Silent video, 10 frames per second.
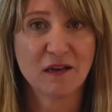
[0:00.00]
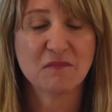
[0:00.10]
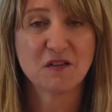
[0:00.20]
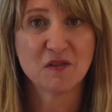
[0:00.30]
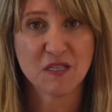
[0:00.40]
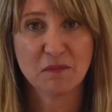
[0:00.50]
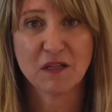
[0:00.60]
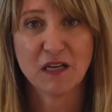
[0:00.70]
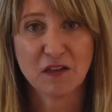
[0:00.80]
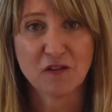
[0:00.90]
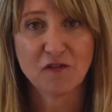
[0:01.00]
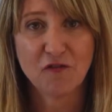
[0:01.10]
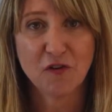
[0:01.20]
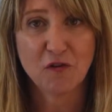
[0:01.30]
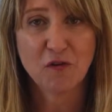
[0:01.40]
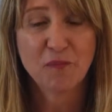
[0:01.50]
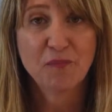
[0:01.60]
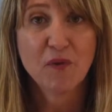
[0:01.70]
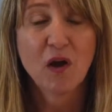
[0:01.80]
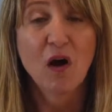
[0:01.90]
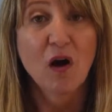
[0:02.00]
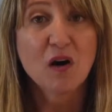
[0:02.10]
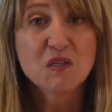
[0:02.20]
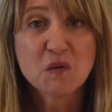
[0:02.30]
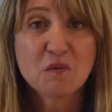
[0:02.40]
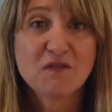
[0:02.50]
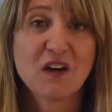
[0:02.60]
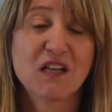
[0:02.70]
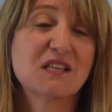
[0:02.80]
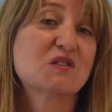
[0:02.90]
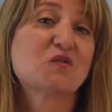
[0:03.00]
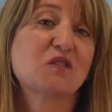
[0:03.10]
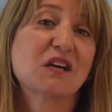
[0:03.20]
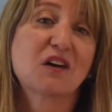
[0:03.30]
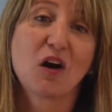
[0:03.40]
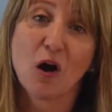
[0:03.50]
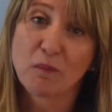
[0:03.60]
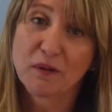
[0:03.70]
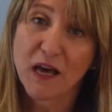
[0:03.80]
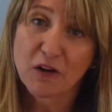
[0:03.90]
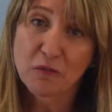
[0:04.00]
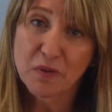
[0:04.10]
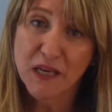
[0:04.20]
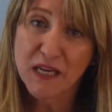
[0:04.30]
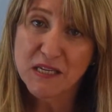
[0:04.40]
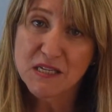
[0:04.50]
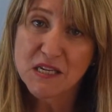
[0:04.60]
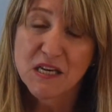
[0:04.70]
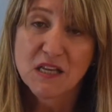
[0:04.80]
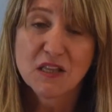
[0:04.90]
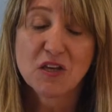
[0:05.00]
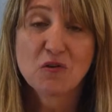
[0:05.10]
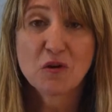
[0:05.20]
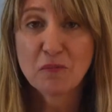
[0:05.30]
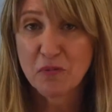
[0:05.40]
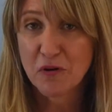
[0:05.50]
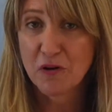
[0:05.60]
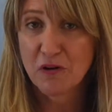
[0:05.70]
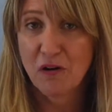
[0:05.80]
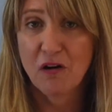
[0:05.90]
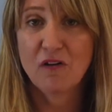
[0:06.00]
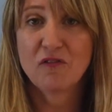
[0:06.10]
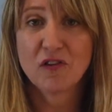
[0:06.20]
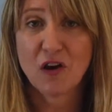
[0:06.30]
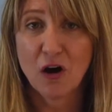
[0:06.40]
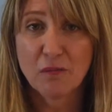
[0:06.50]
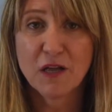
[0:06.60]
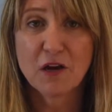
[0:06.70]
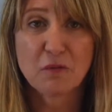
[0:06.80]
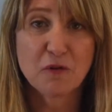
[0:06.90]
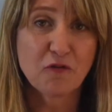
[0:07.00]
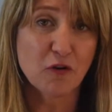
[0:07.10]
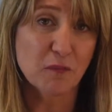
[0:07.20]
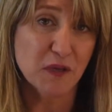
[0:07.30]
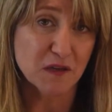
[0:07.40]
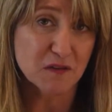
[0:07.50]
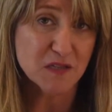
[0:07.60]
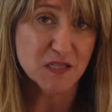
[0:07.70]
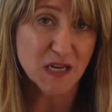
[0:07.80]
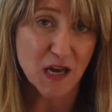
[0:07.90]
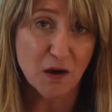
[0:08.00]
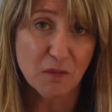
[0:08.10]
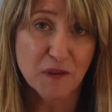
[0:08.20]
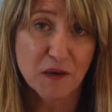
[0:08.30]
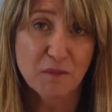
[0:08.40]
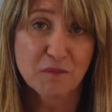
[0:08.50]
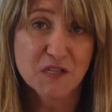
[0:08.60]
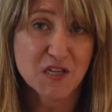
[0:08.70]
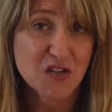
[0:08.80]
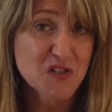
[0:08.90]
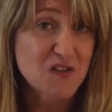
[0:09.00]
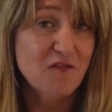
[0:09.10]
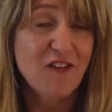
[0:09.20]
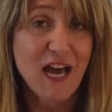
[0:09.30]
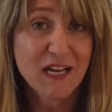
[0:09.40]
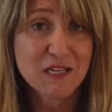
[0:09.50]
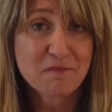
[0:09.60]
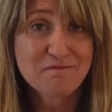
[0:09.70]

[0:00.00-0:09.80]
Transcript: them to assimilate their food. Also, we've got this great gallbladder blend that you can put over the gallbladder before meals to help them digest fat.